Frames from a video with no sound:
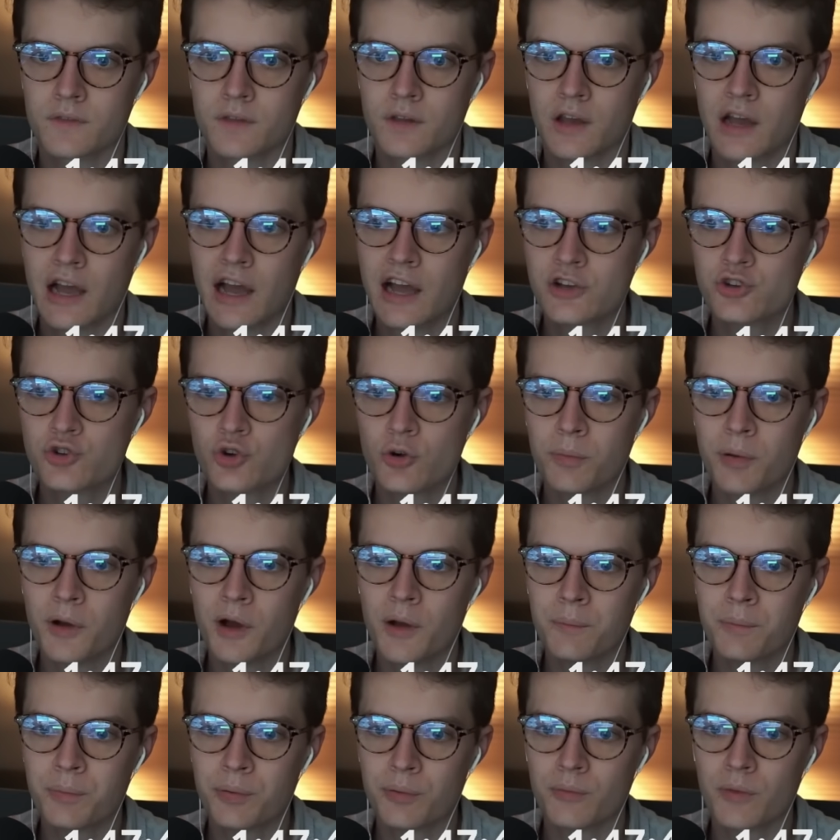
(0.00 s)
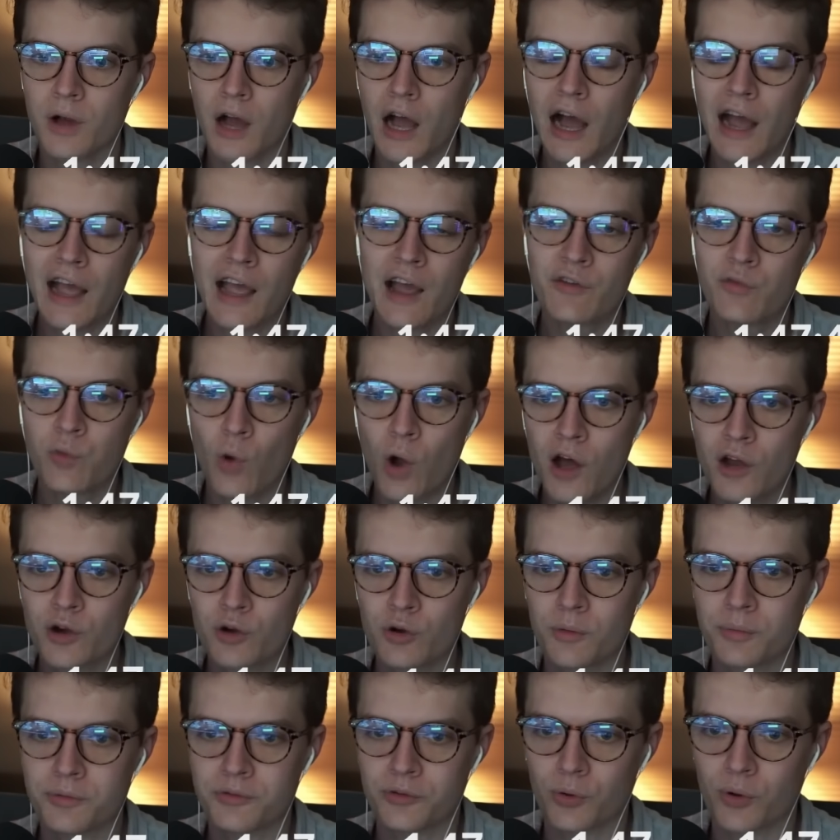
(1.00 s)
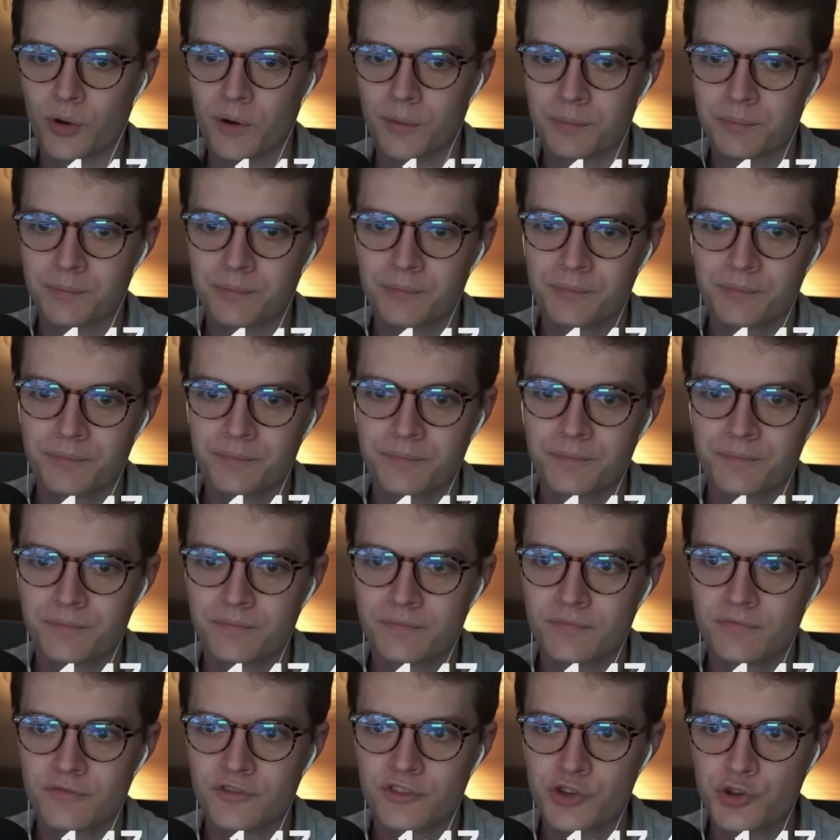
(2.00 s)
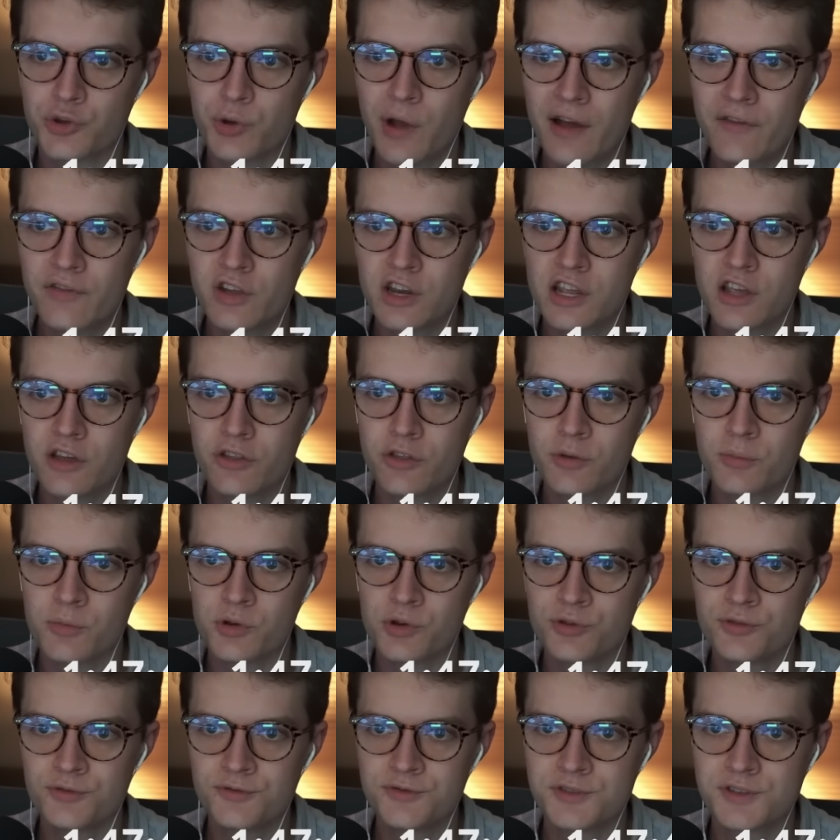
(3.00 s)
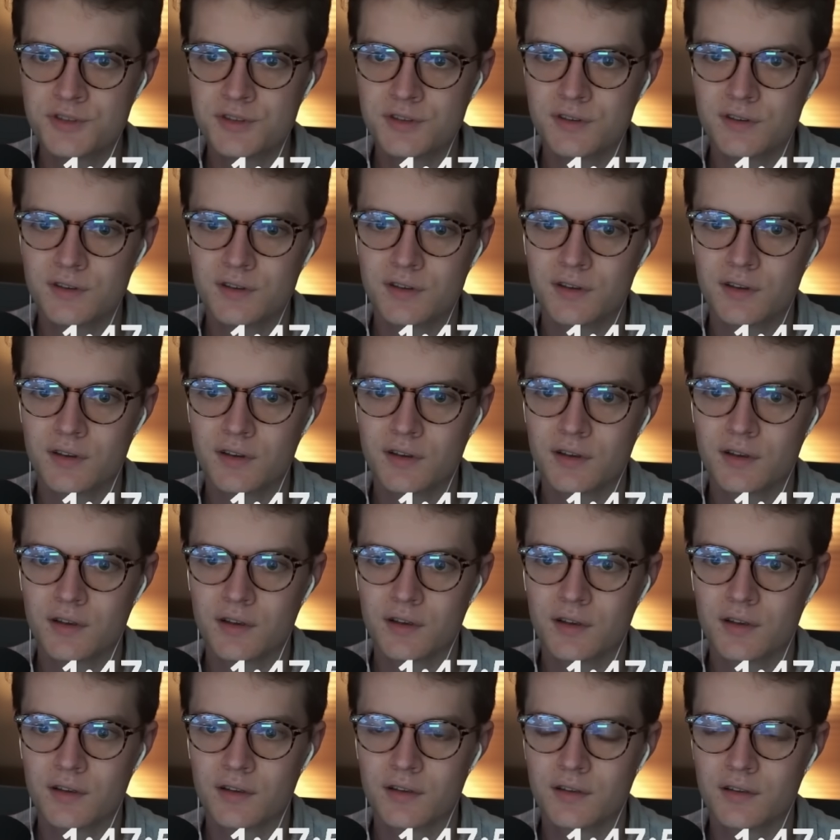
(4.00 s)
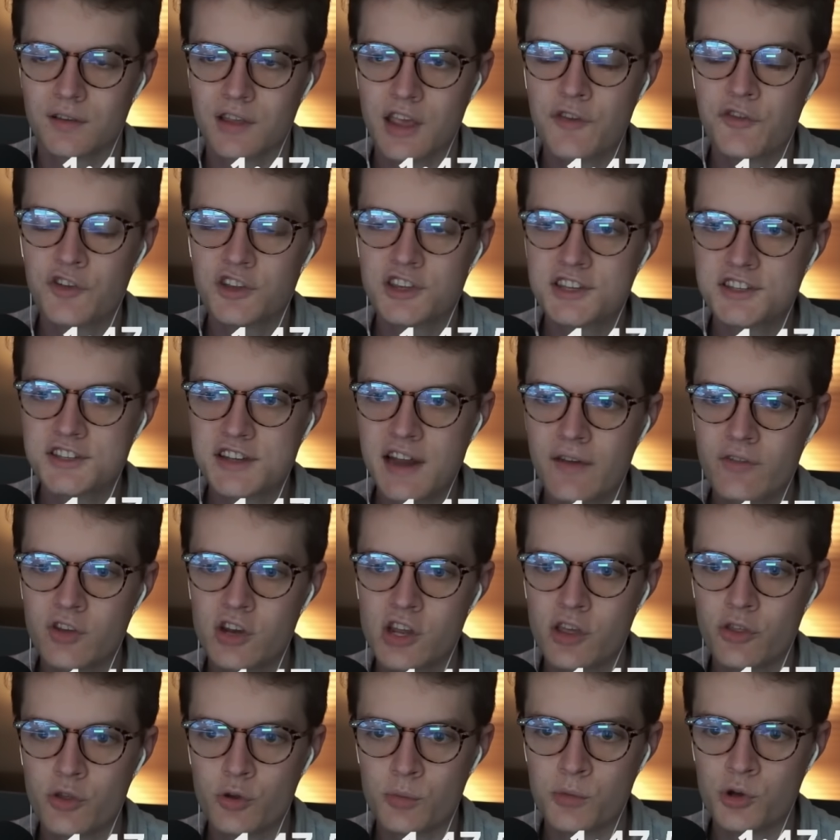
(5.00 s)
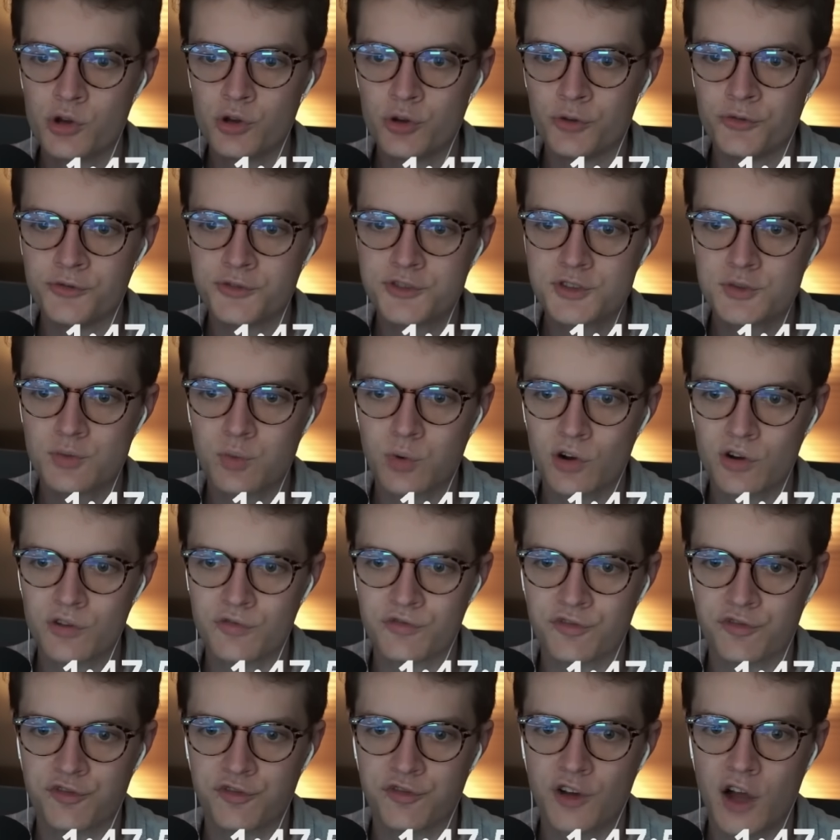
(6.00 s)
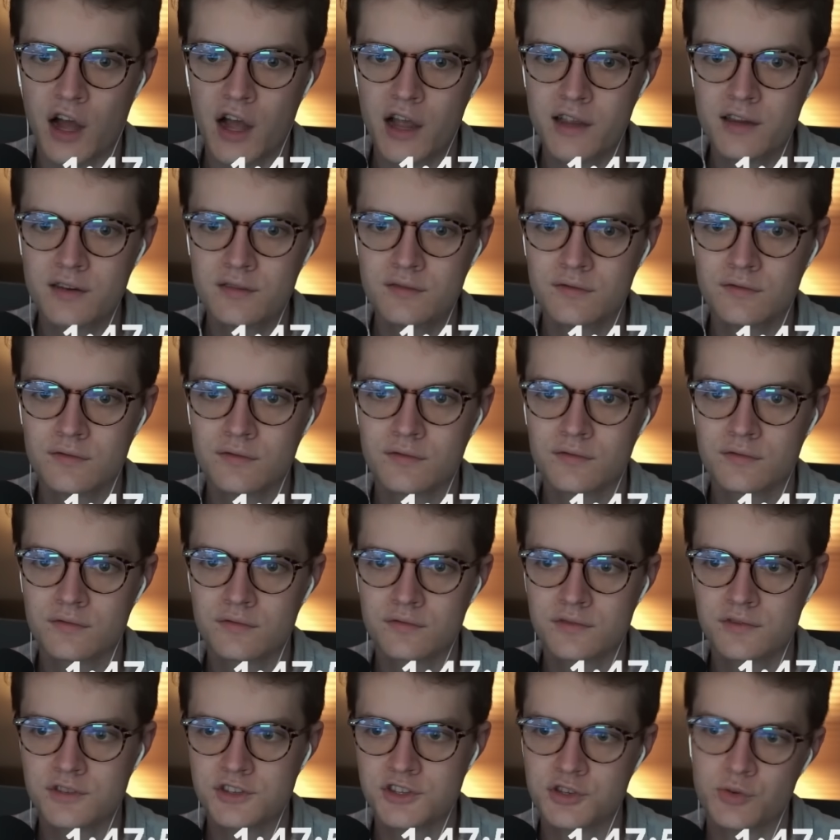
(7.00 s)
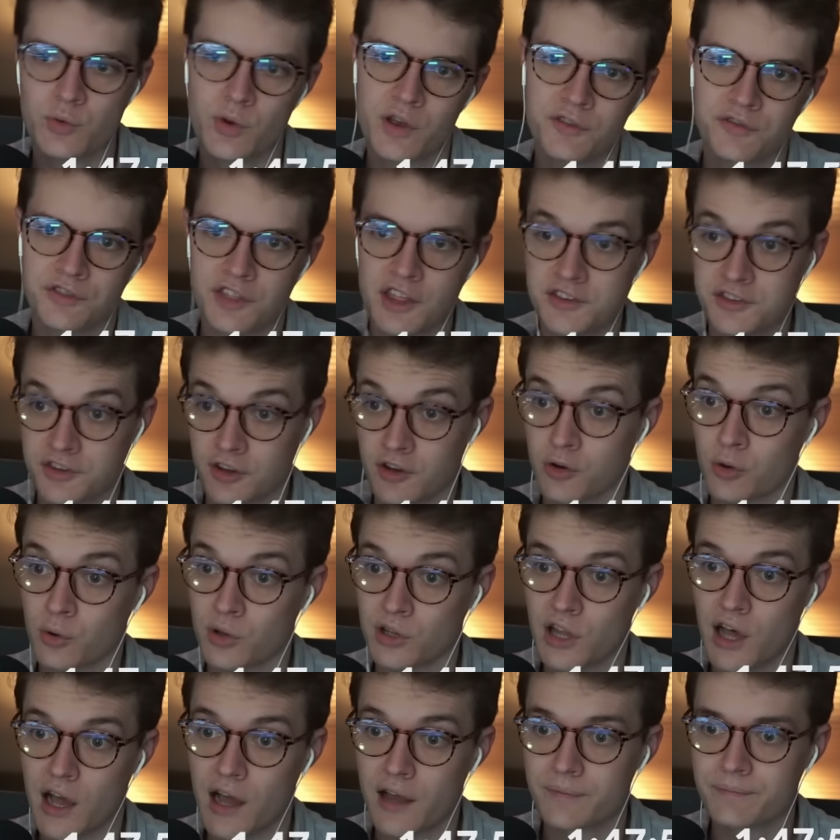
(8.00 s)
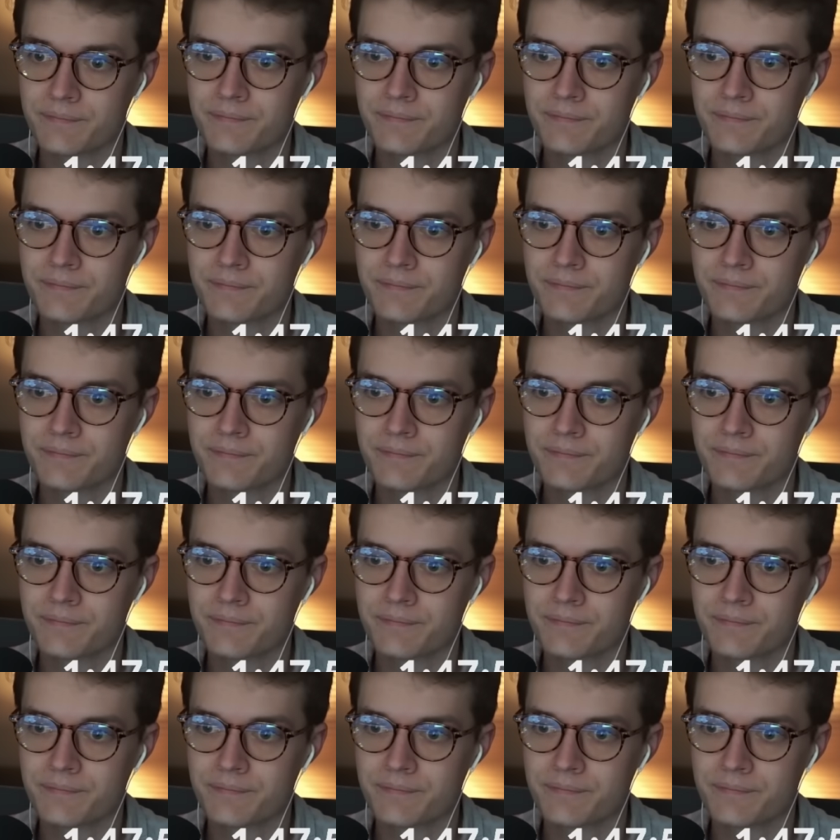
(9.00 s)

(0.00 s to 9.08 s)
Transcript: Hydro Pump, I have Water Absorb. Do you have any other moves? If it doesn't have any other moves, we're fine. Swift, that's gonna do a lot.